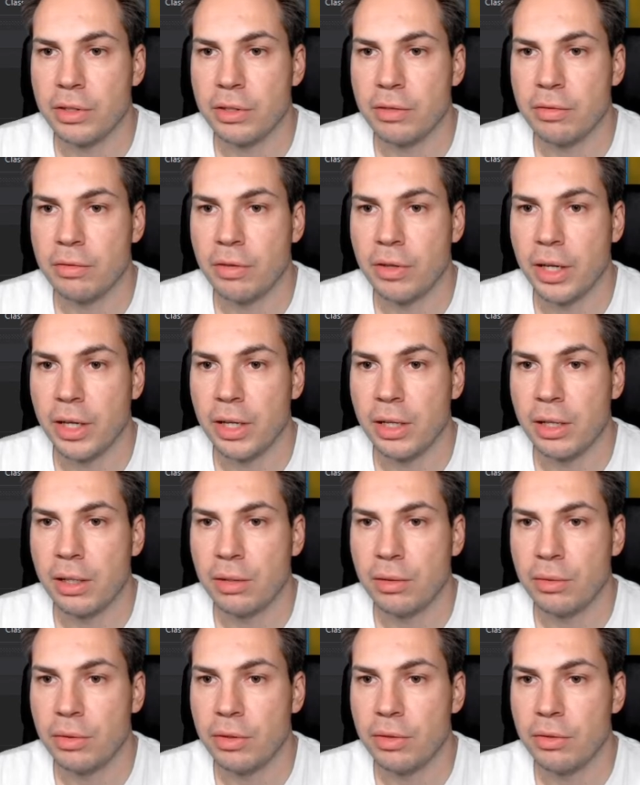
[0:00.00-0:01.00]
a final
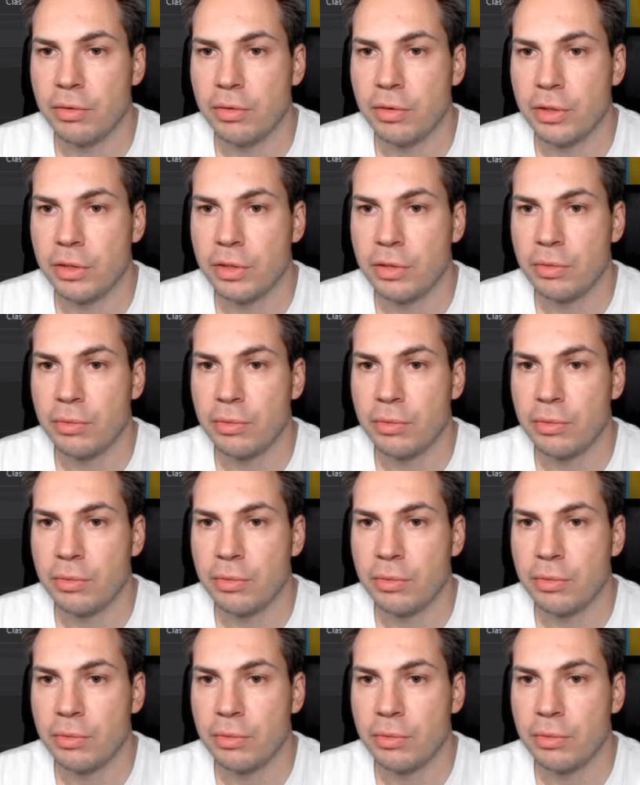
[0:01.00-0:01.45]
or the first